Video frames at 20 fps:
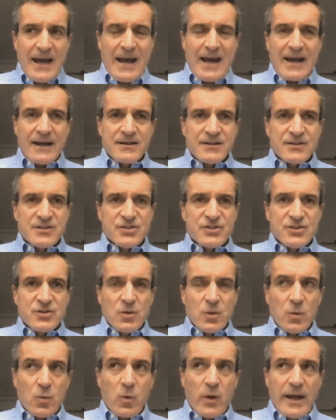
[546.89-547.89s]

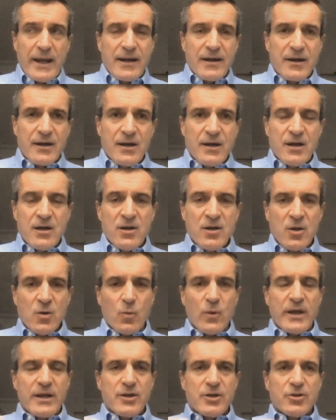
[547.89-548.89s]
acts when
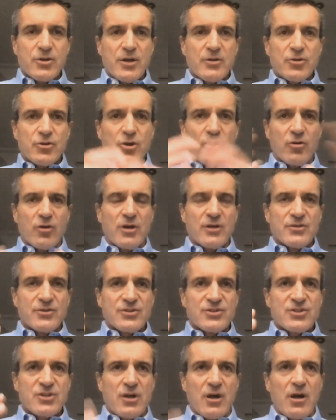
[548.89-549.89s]

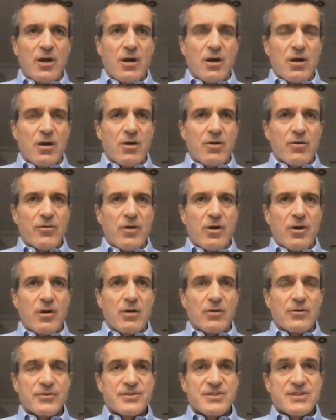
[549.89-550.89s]
neurons
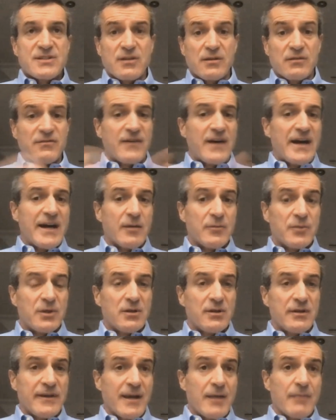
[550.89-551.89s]
are still
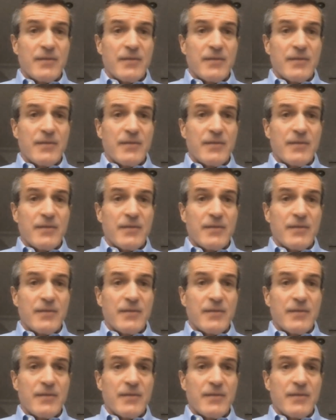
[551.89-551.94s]
viable.